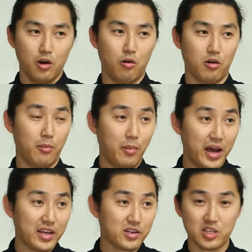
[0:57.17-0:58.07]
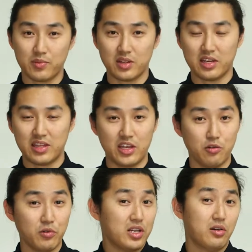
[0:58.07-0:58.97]
or a mic or something like that, you
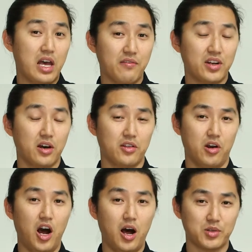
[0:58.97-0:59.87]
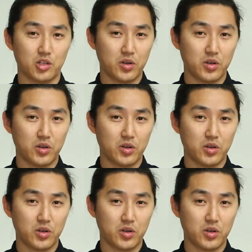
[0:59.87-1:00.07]
really don't have any other options.